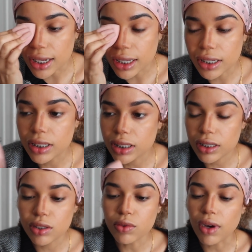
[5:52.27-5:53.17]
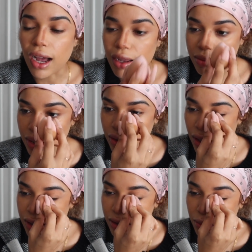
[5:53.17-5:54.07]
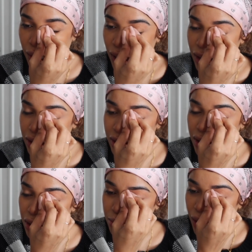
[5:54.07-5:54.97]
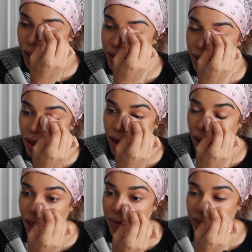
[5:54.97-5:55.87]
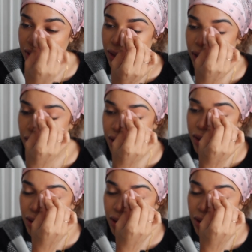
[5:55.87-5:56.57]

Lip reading: Like just do a hobby. You like to paint, just start painting on canvases.